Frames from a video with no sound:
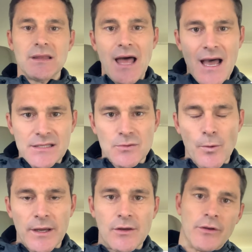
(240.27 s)
last
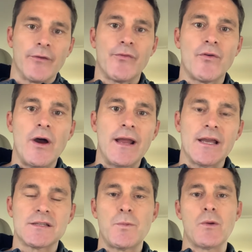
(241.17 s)
week on a Friday,
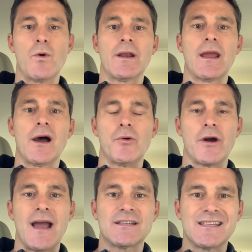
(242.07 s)
I spent 1 hour
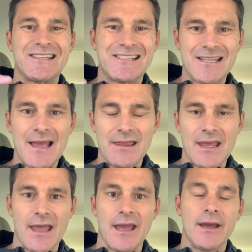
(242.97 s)
where I actually sat
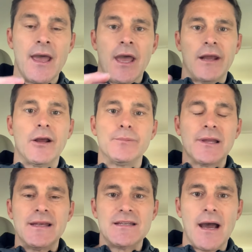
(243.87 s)
there and I
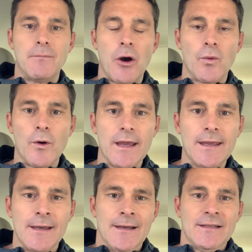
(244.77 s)
planned out my
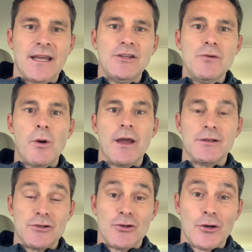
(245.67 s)
week. Now, you
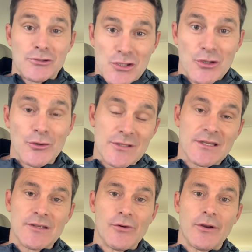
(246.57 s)
might not choose
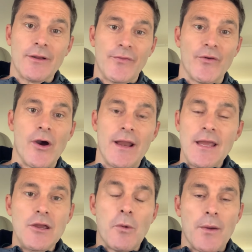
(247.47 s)
to do it on a
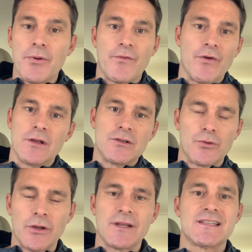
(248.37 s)
Friday. You might prefer to
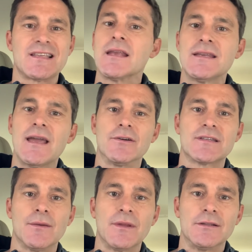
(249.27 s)
do it on a Sunday or
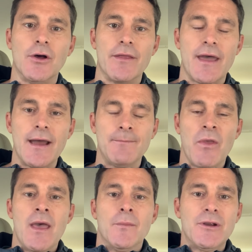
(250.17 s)
something like that.
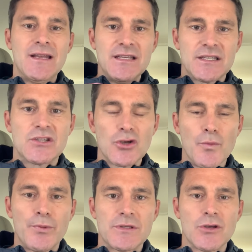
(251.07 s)
But it is
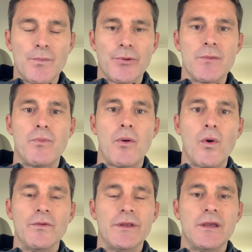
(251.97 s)
super, super
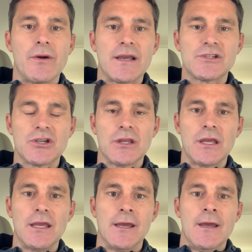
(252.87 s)
important that you
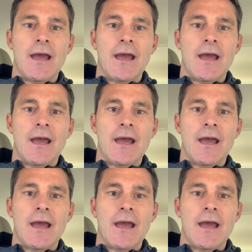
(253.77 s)
actually